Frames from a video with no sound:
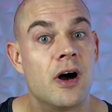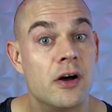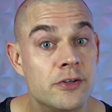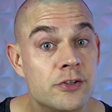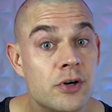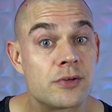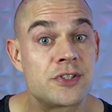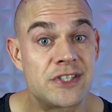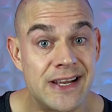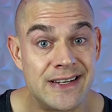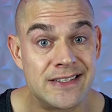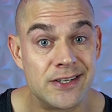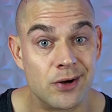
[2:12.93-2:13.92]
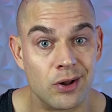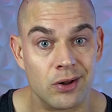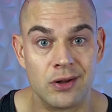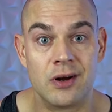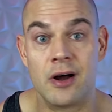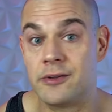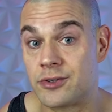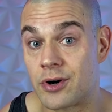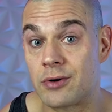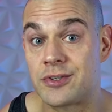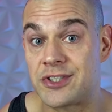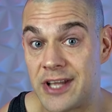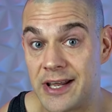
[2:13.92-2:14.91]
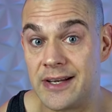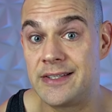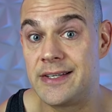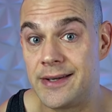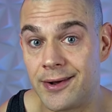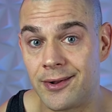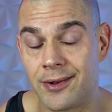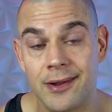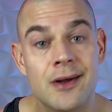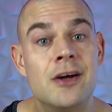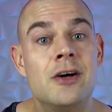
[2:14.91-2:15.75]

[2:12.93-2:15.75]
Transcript: androstenediol, androstenediol,